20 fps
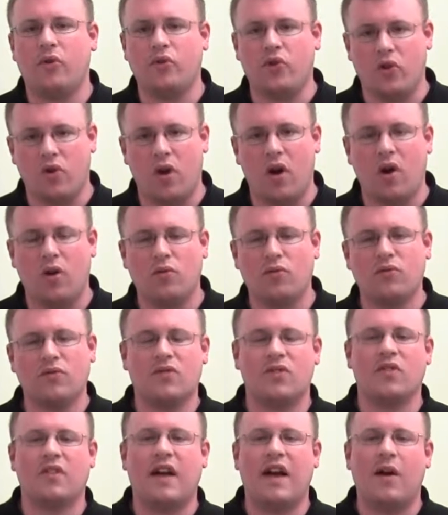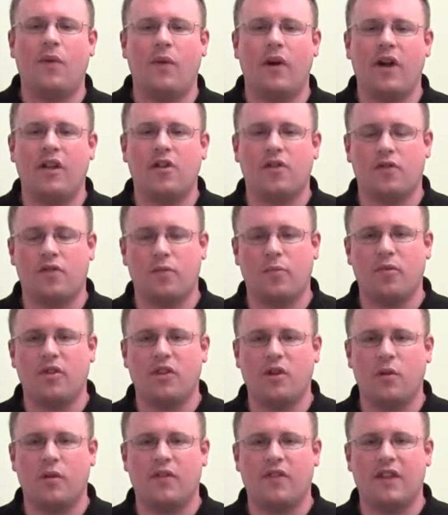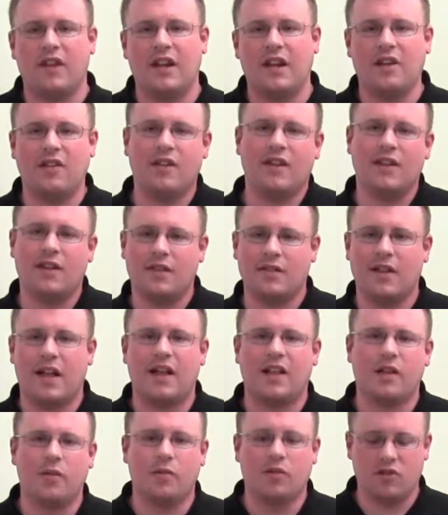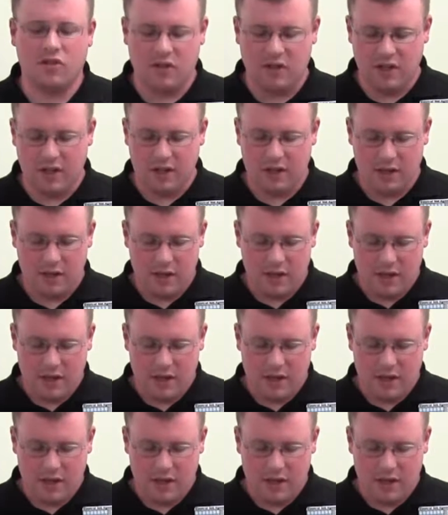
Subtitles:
your own so that way you're familiar with it and you get exactly what you need.